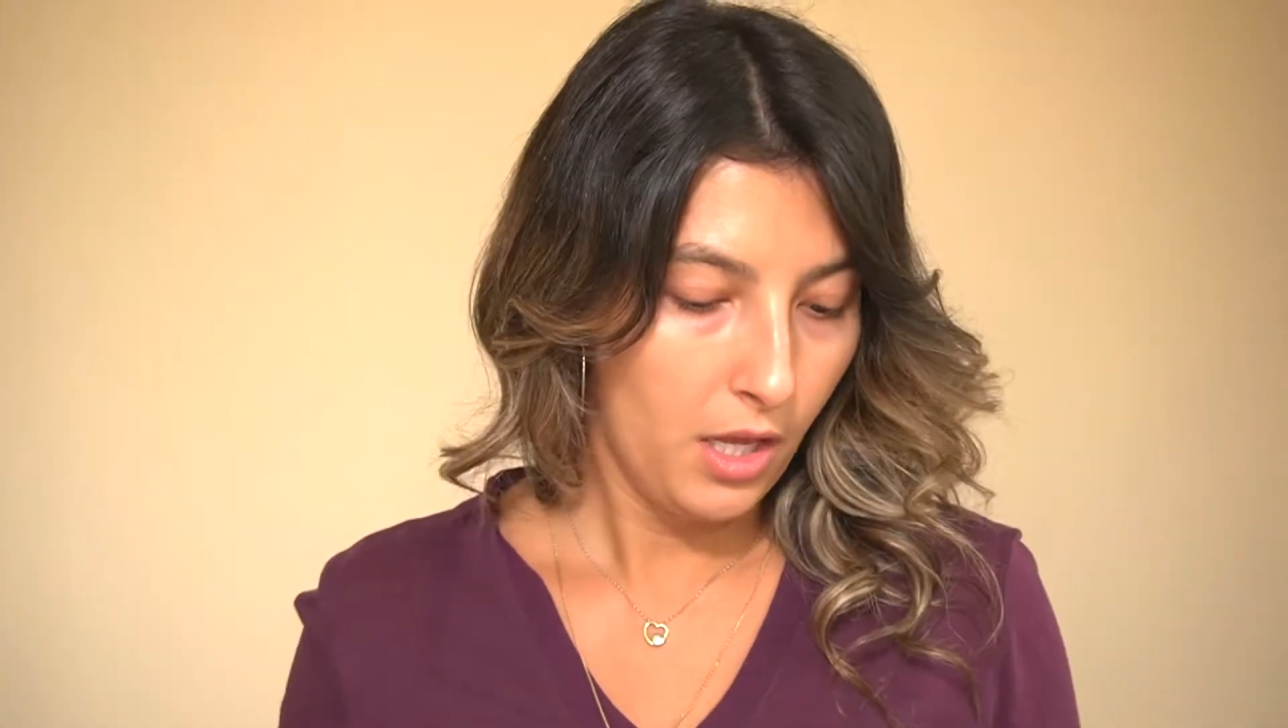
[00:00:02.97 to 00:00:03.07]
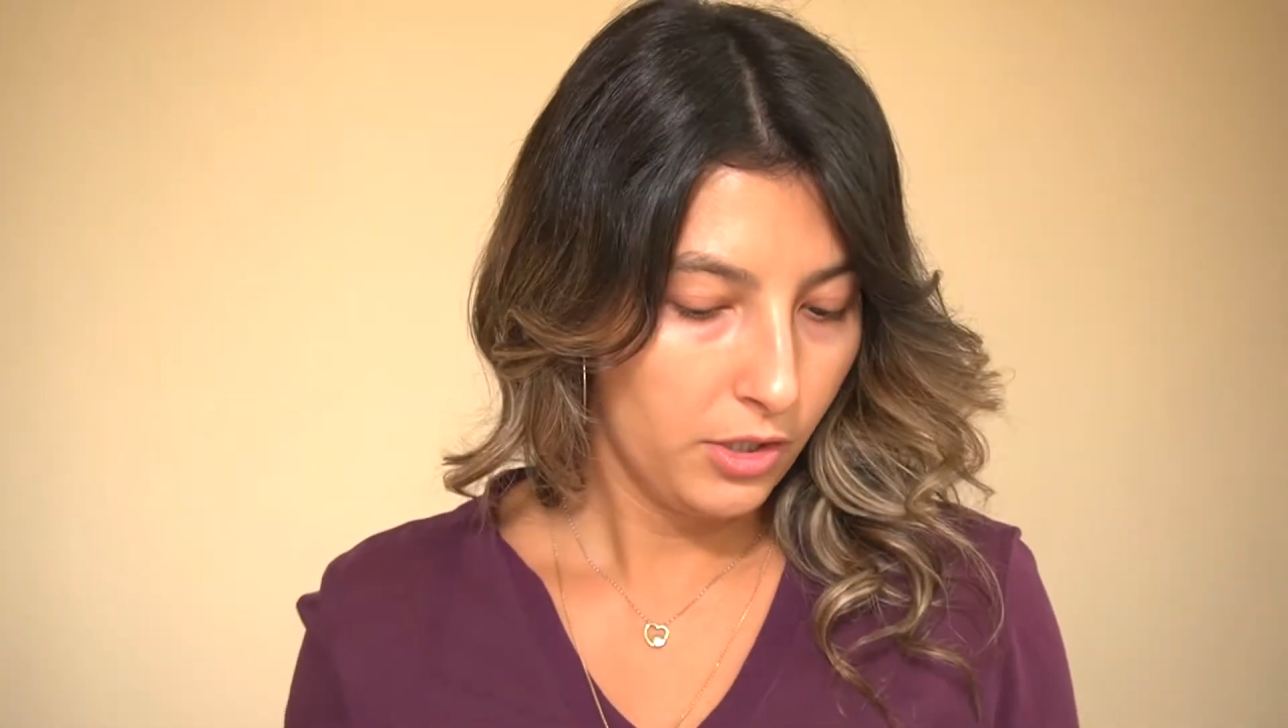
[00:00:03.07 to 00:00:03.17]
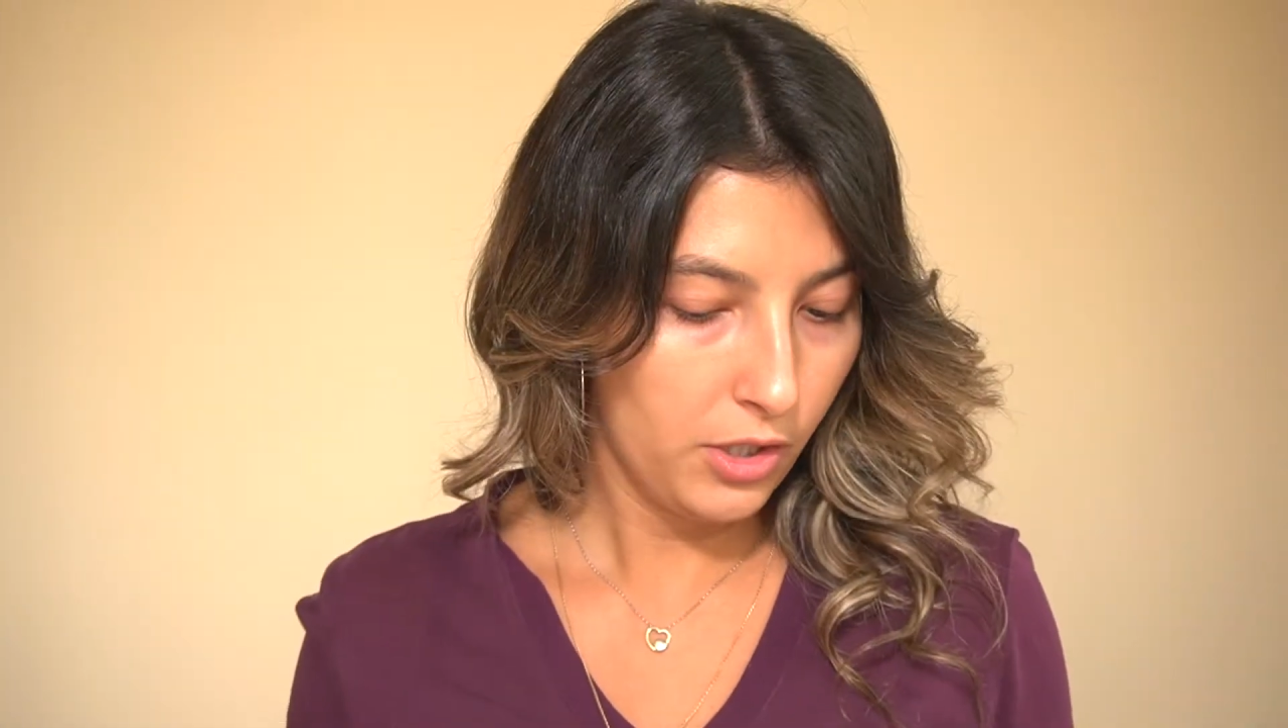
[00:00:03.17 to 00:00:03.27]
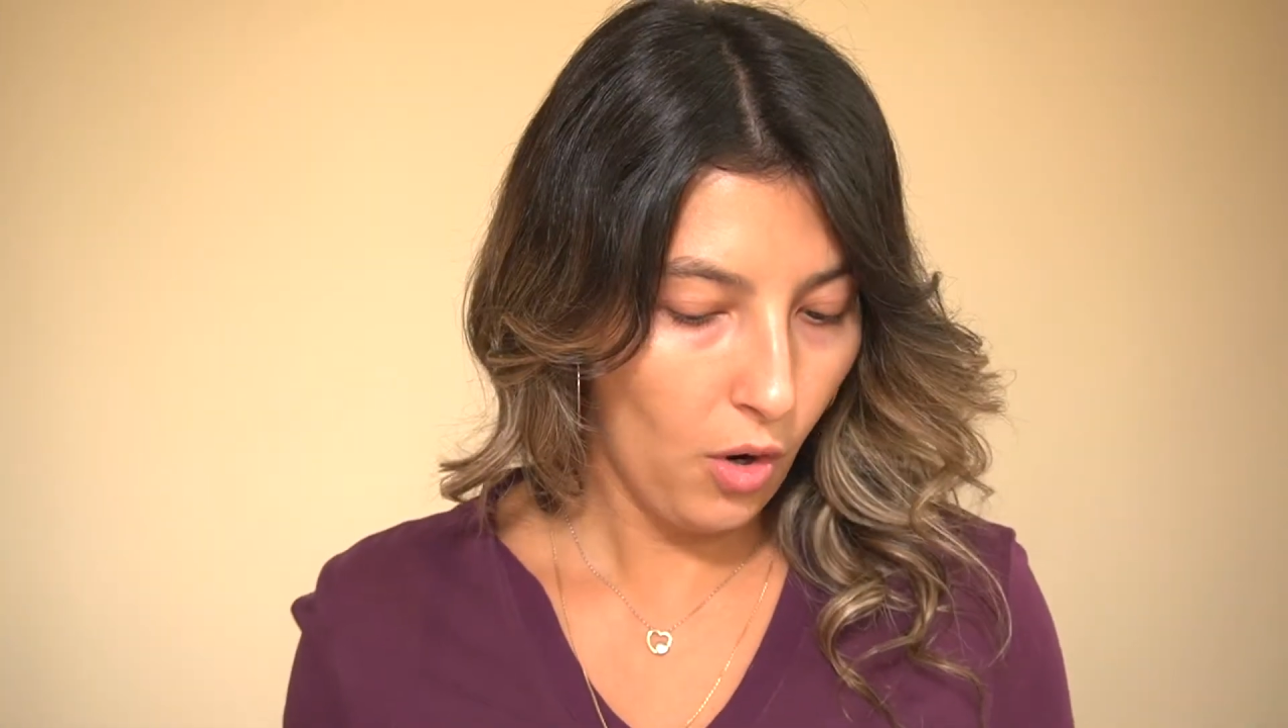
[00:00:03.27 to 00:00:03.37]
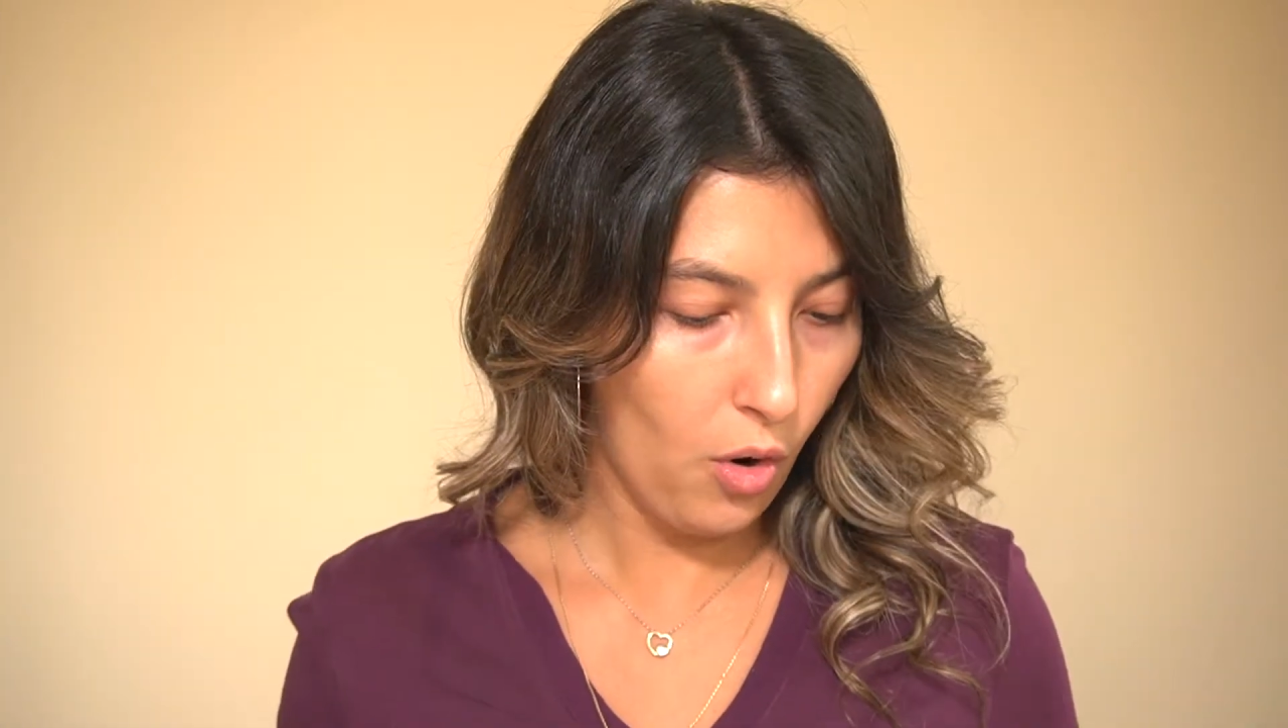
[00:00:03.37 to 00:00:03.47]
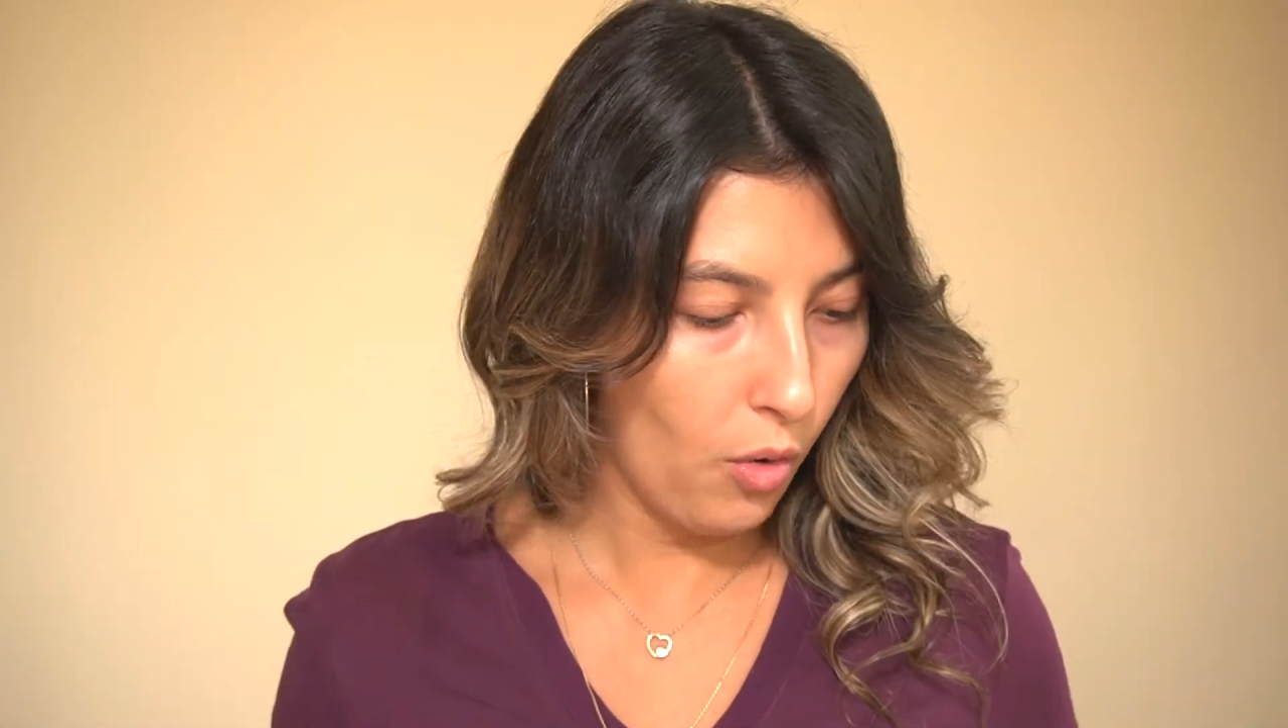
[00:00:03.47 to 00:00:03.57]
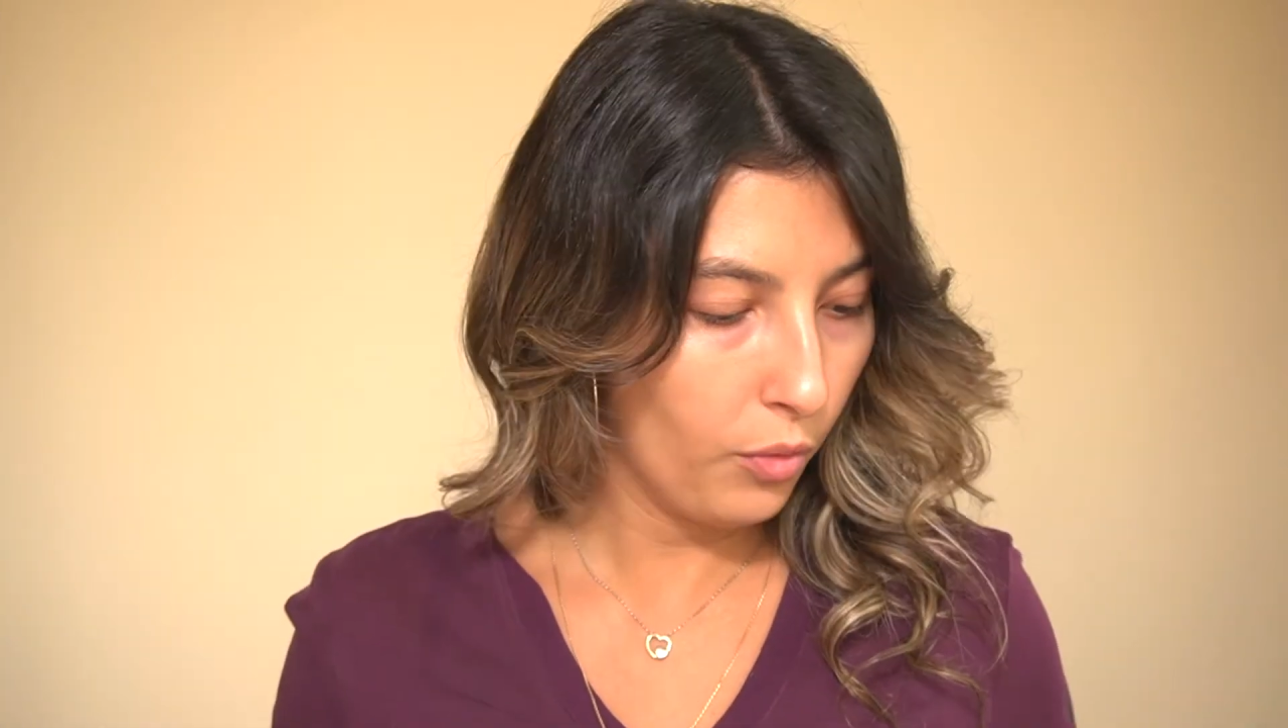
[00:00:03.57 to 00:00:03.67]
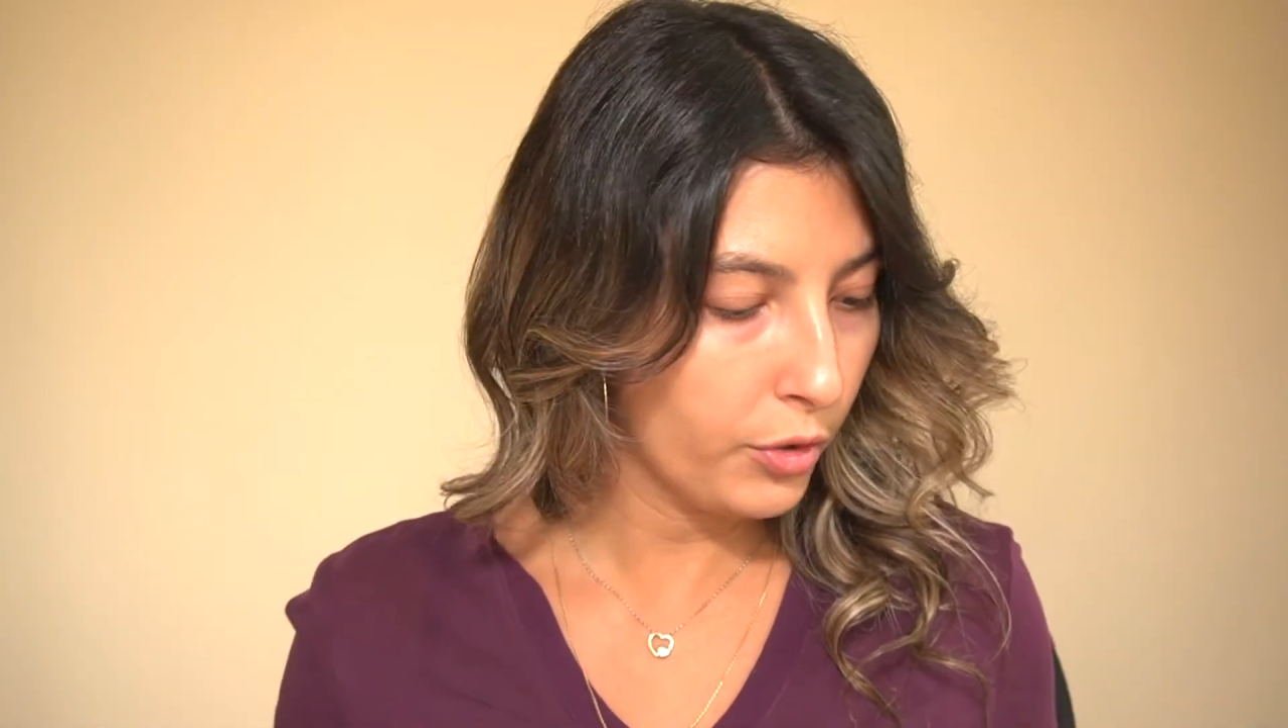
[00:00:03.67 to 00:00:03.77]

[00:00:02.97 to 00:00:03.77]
so